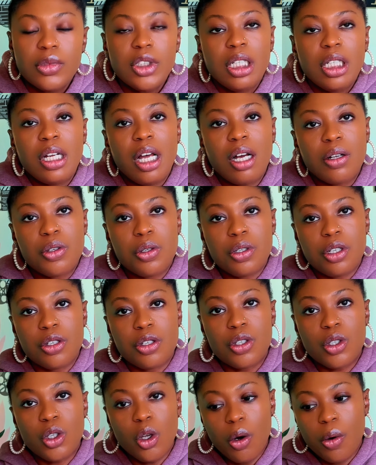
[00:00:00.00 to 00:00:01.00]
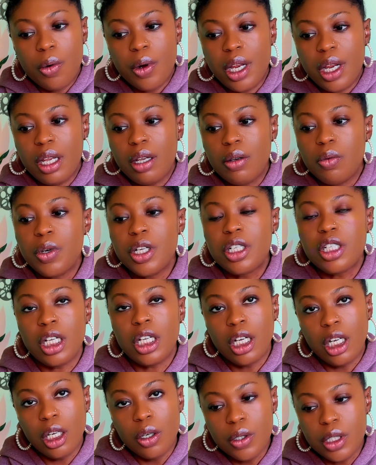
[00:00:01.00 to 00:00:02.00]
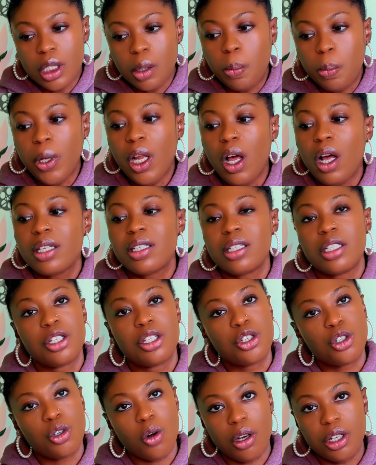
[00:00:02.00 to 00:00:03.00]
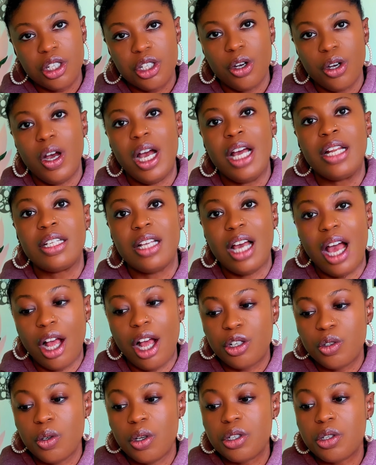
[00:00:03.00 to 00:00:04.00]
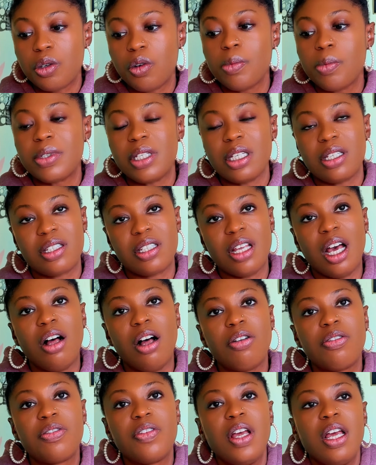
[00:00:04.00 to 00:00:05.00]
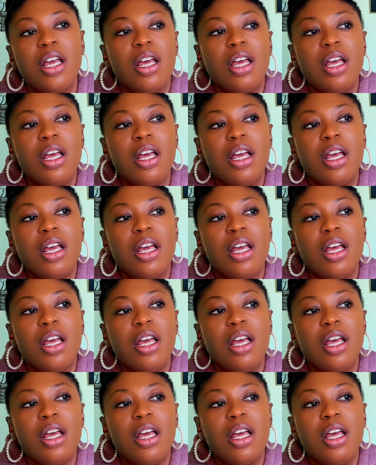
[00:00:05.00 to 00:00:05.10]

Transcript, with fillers: Now to the story, which includes the plot, the structure, and the actual script itself.